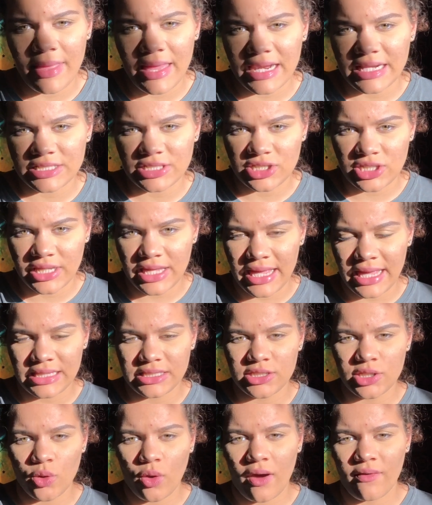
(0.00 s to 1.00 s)
managed to
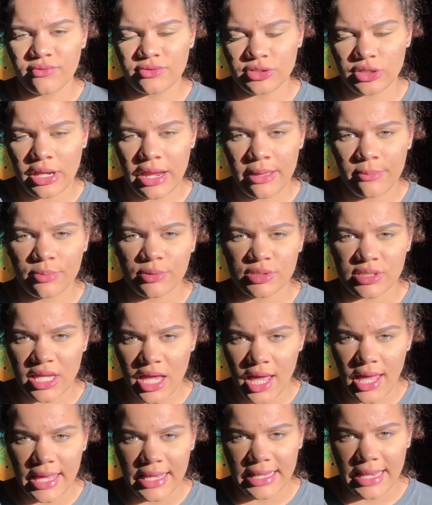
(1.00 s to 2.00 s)
get to Officer Campbell's
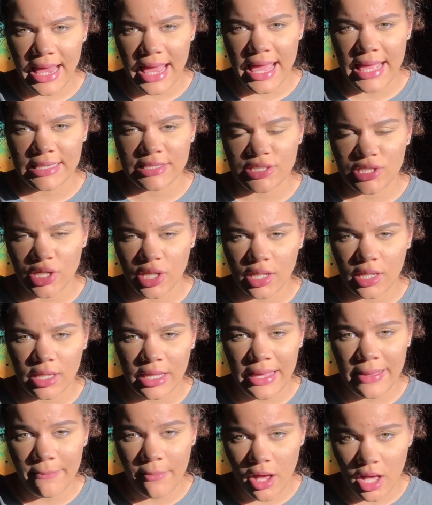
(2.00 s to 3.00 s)
gun and took
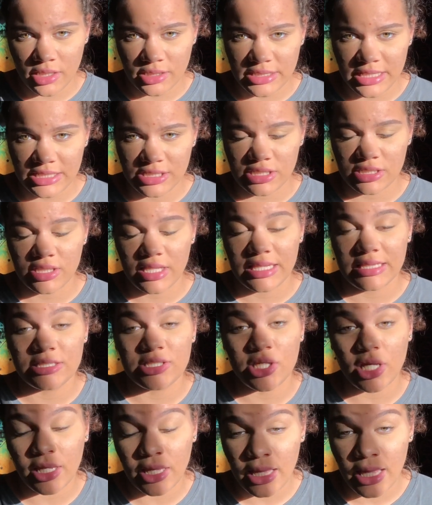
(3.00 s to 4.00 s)
him hostage and then
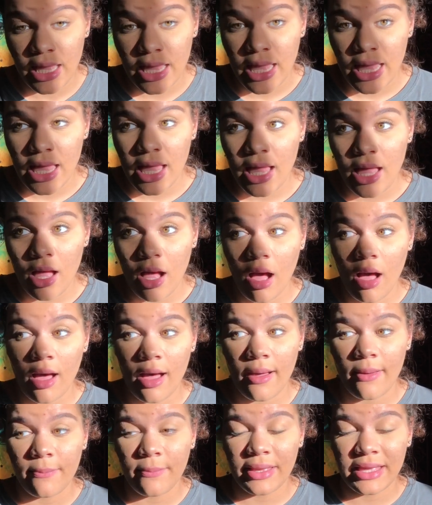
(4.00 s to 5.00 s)
took
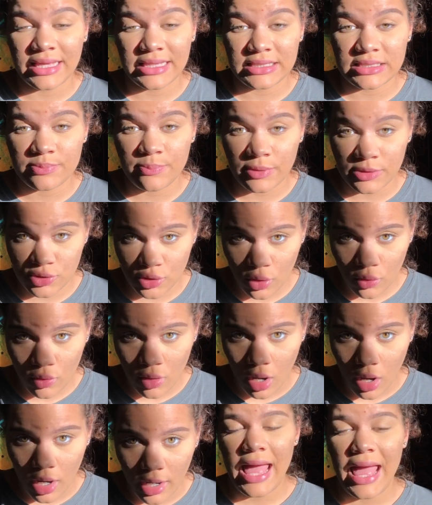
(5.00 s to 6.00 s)
um, his patrol
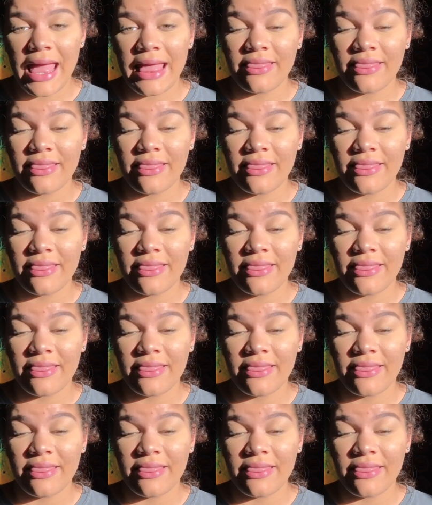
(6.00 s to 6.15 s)
car.